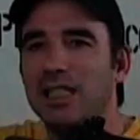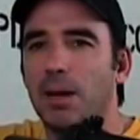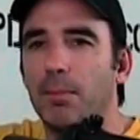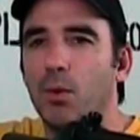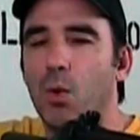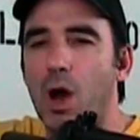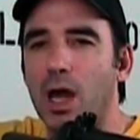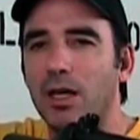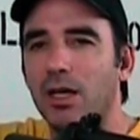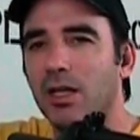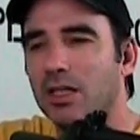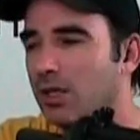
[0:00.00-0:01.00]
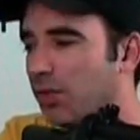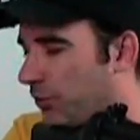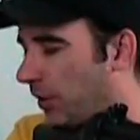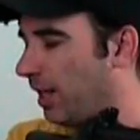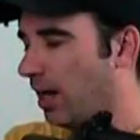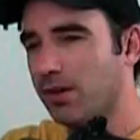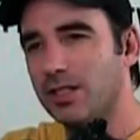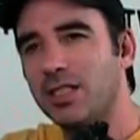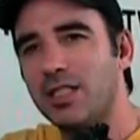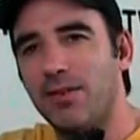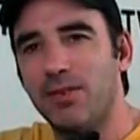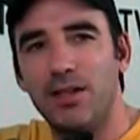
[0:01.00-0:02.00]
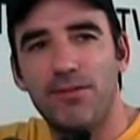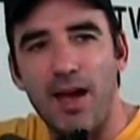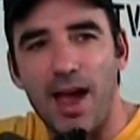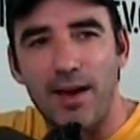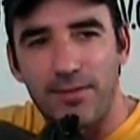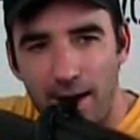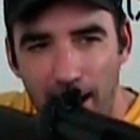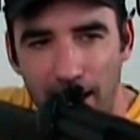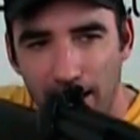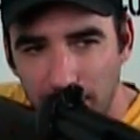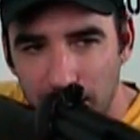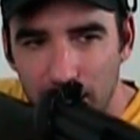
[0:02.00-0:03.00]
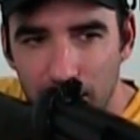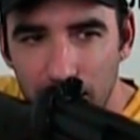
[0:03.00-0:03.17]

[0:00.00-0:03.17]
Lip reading: number 1, 375 rounds.